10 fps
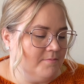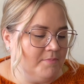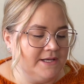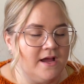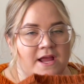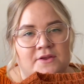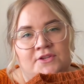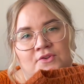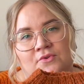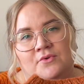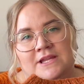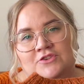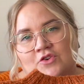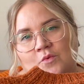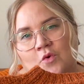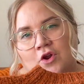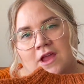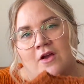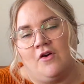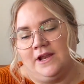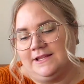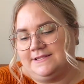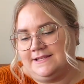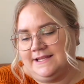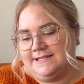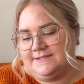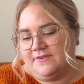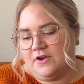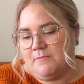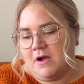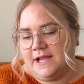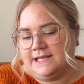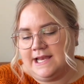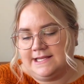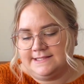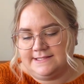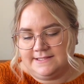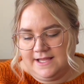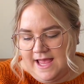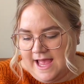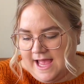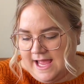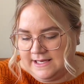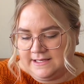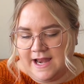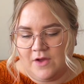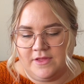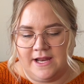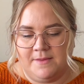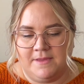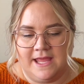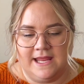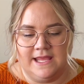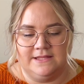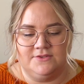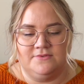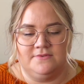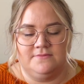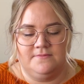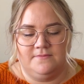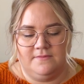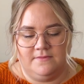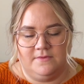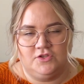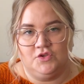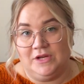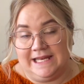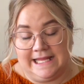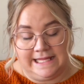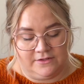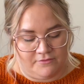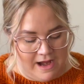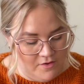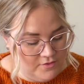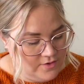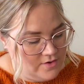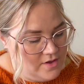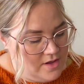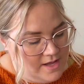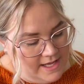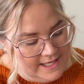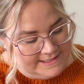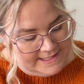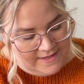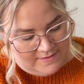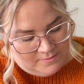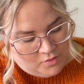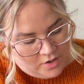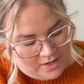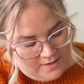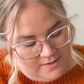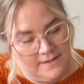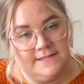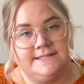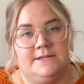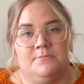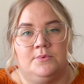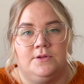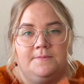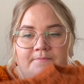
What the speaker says: But I do enjoy working on it. It's very mindless, and now that I'm getting into knitting in the round, it's even more simple.